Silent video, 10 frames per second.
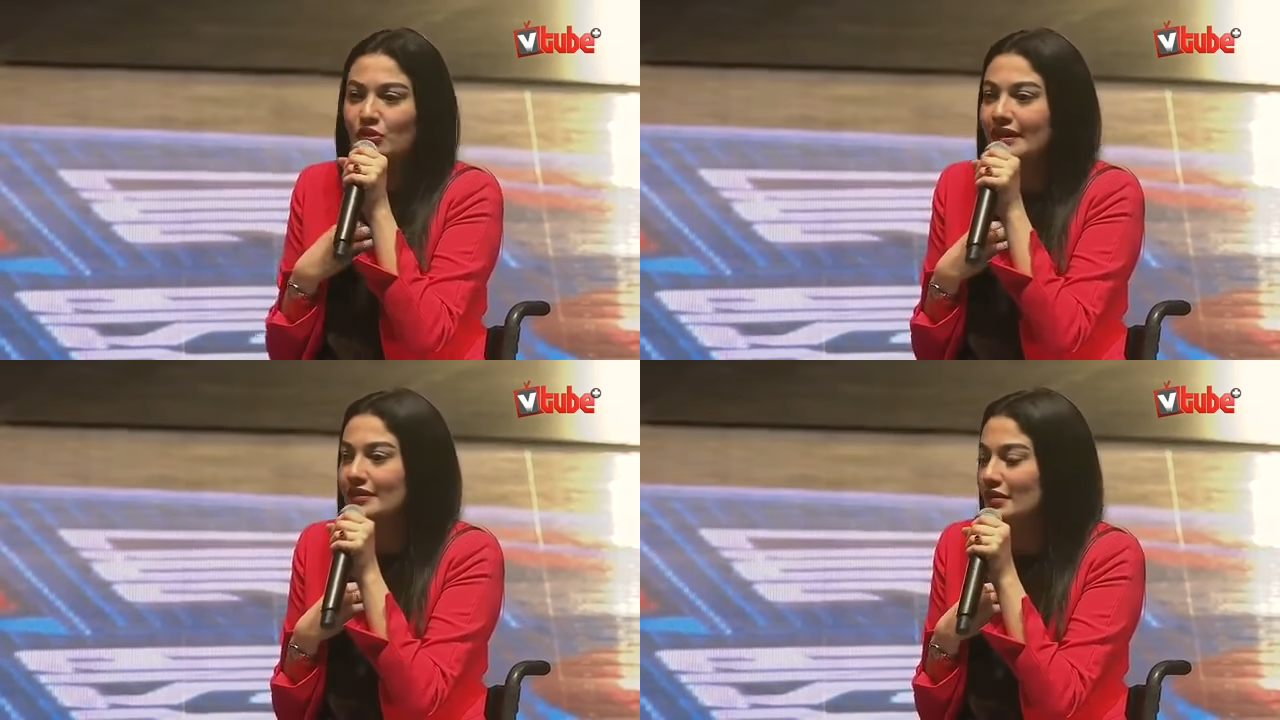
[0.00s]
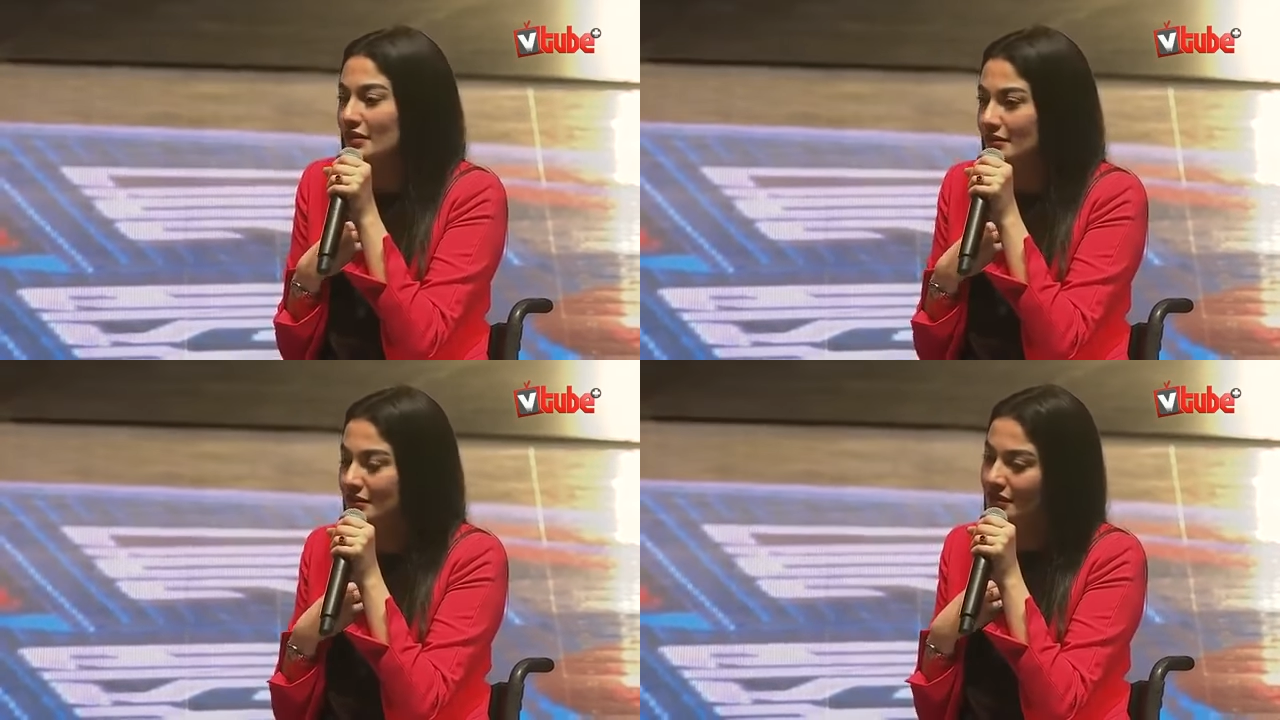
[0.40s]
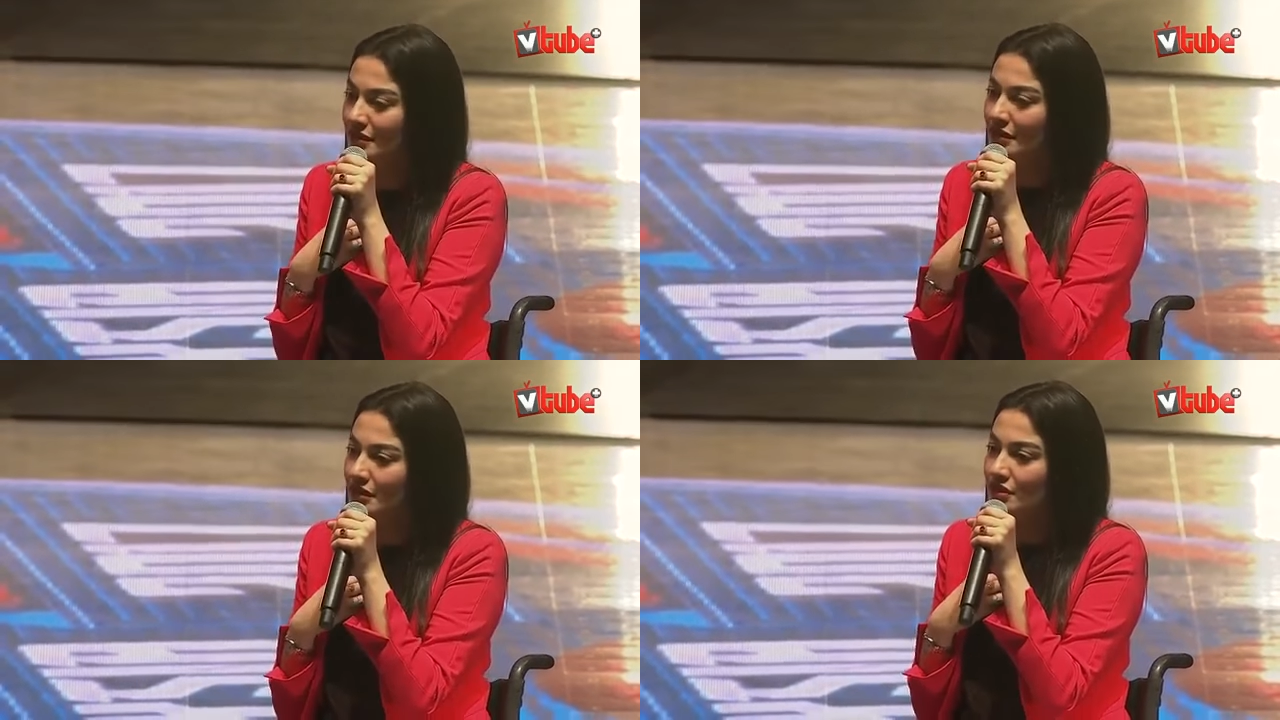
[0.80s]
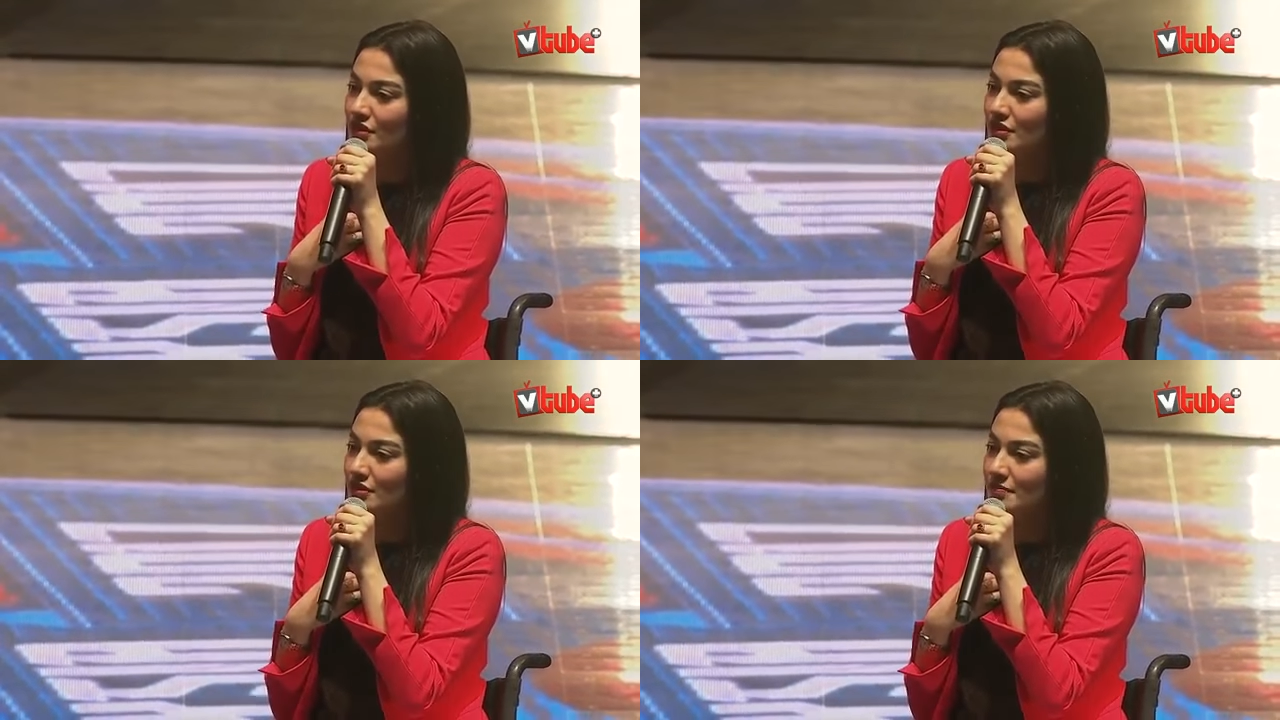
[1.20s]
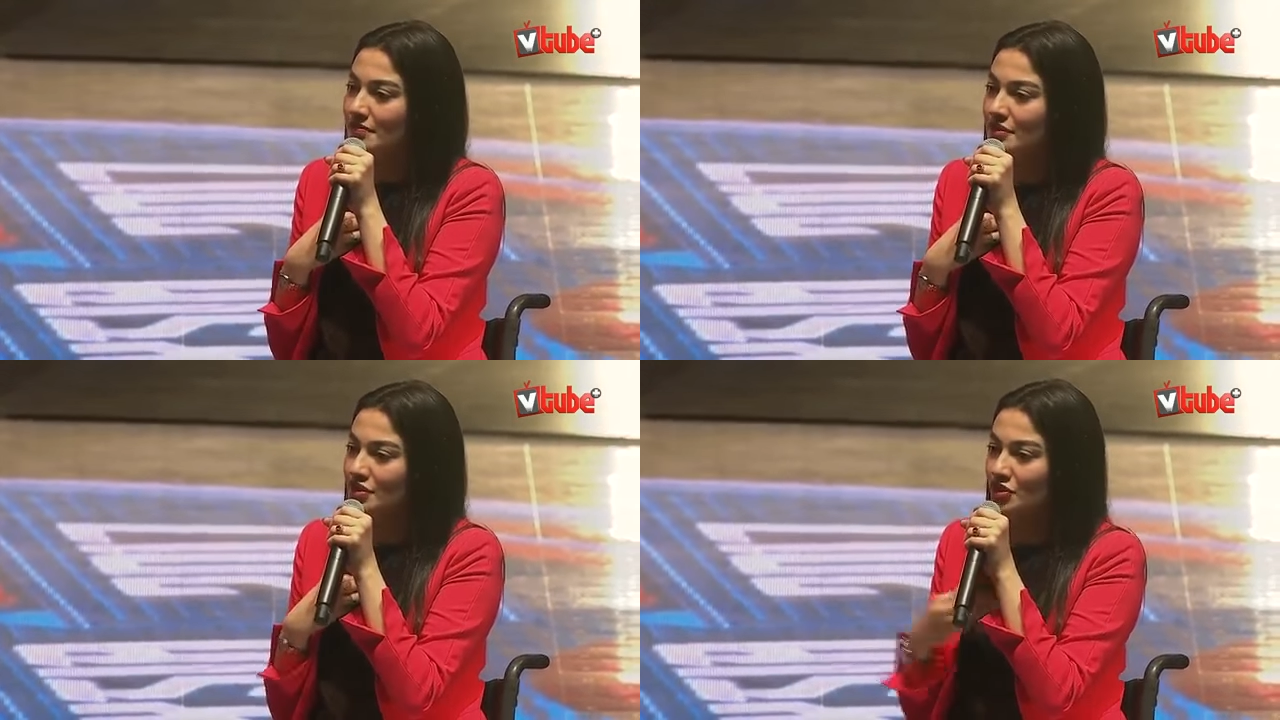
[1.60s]
little.
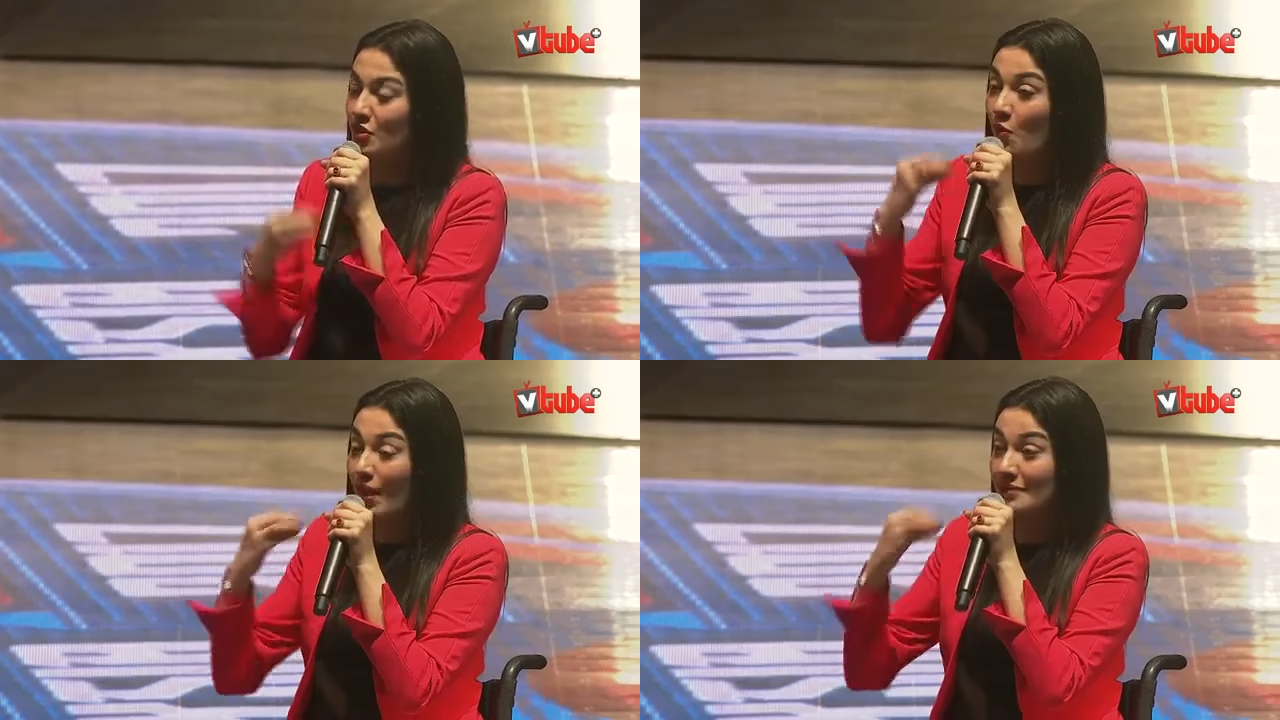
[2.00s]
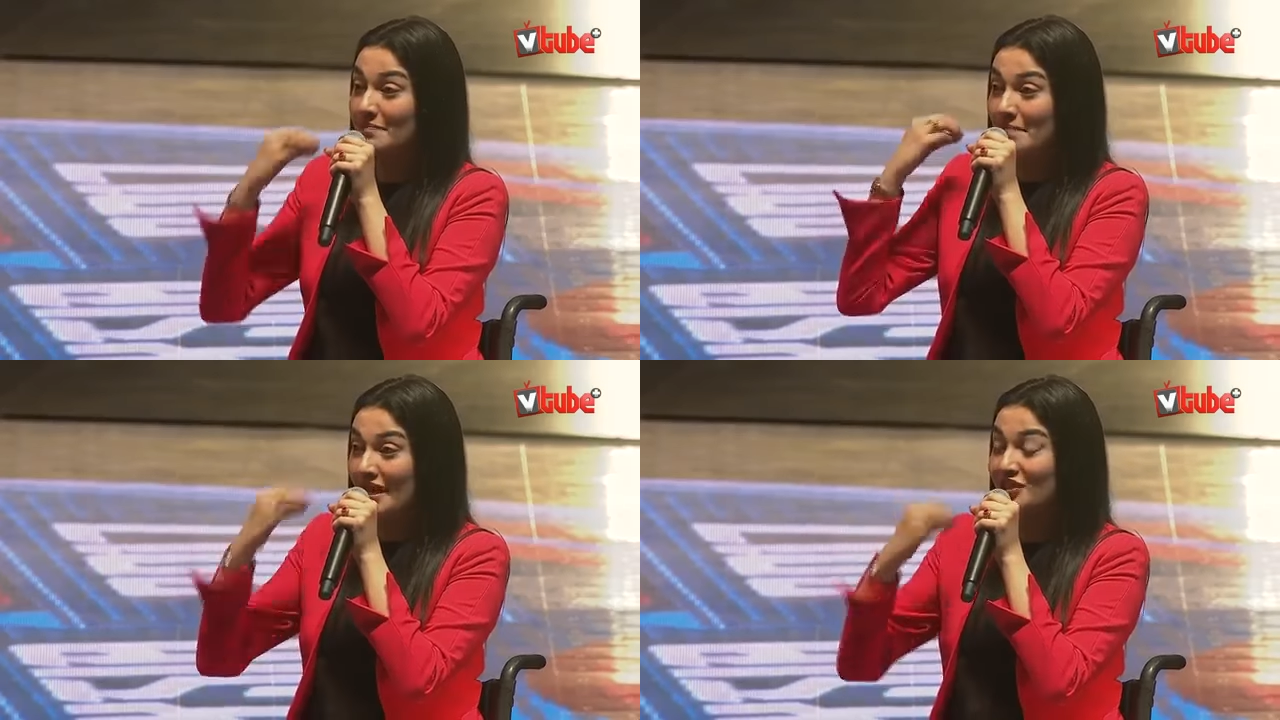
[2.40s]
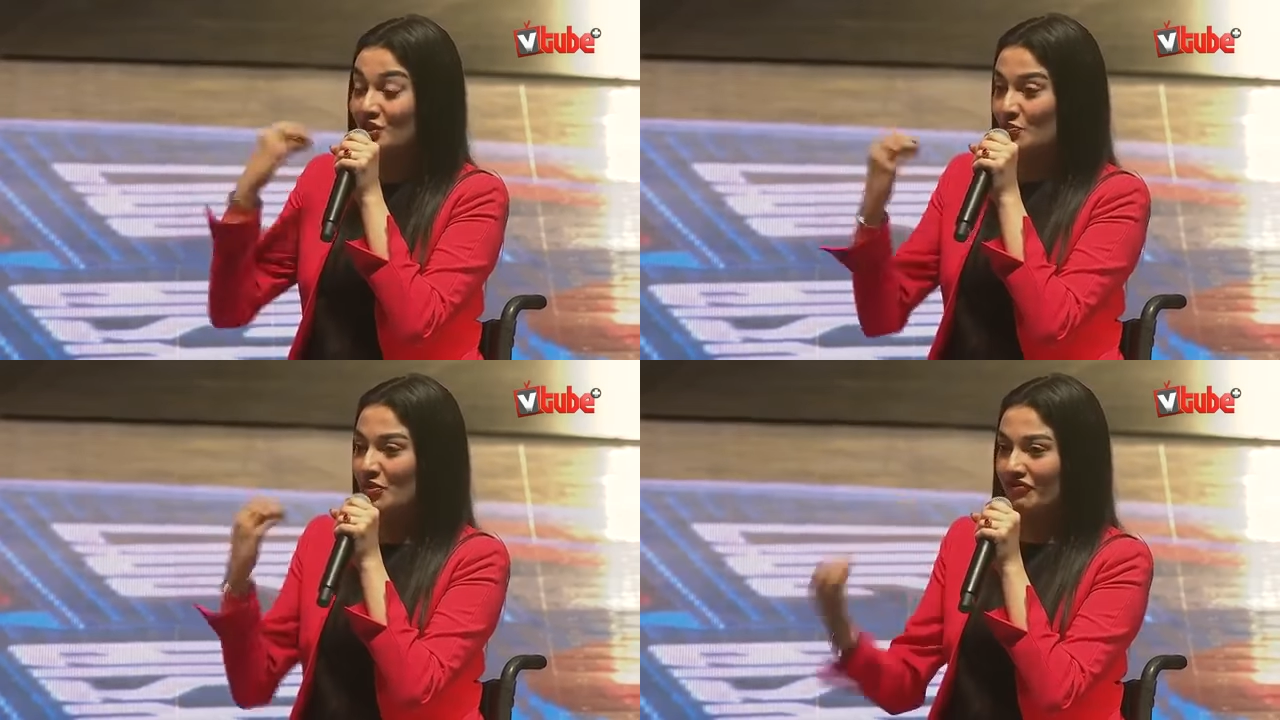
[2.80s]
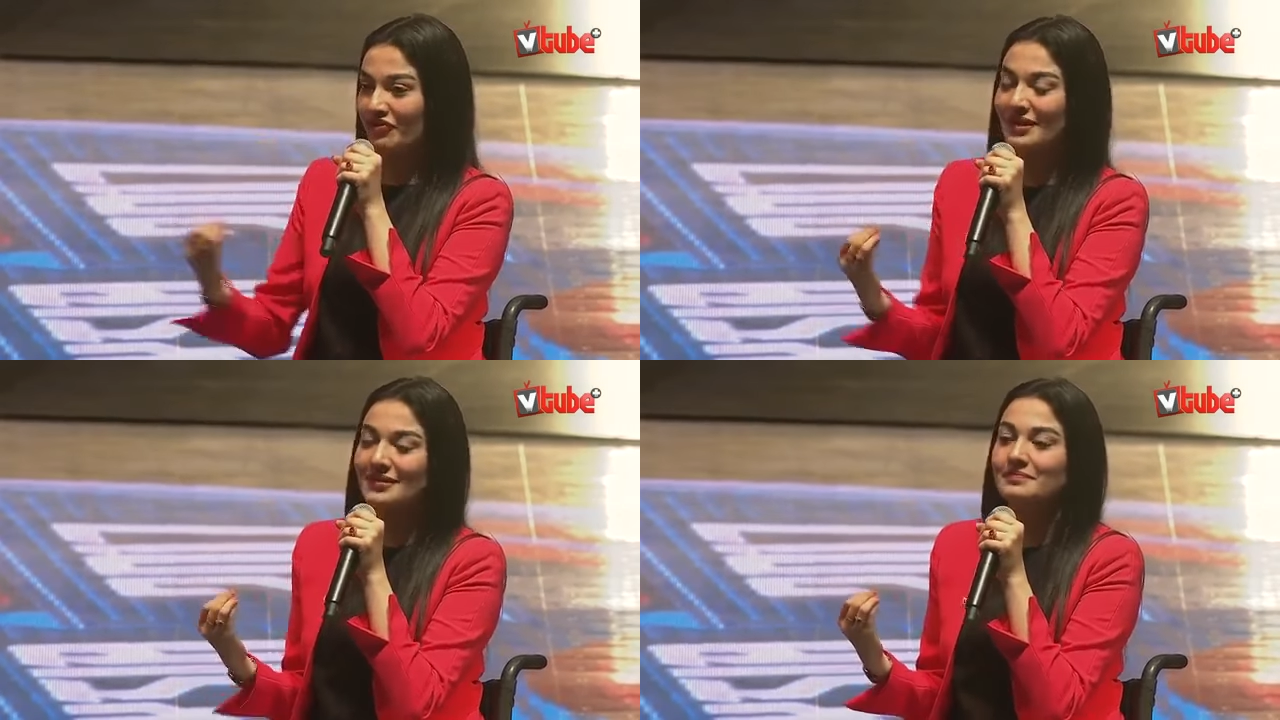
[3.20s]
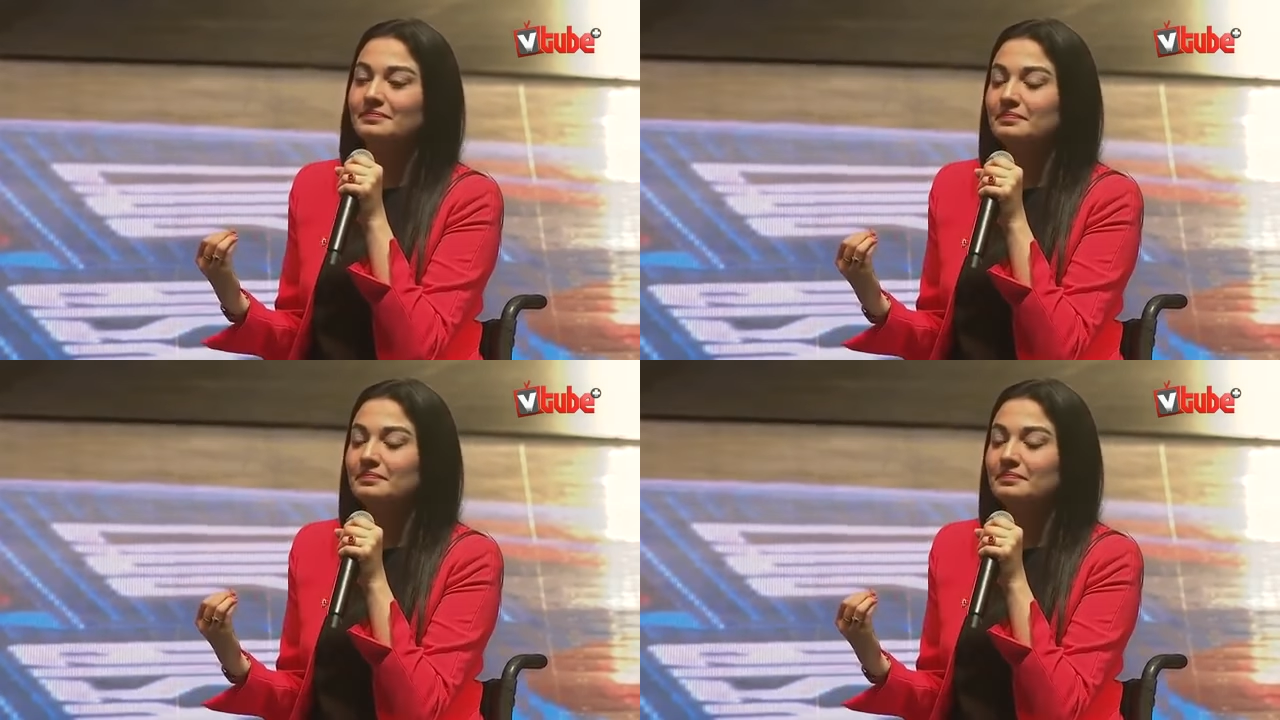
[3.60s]
You know what makes you perfect?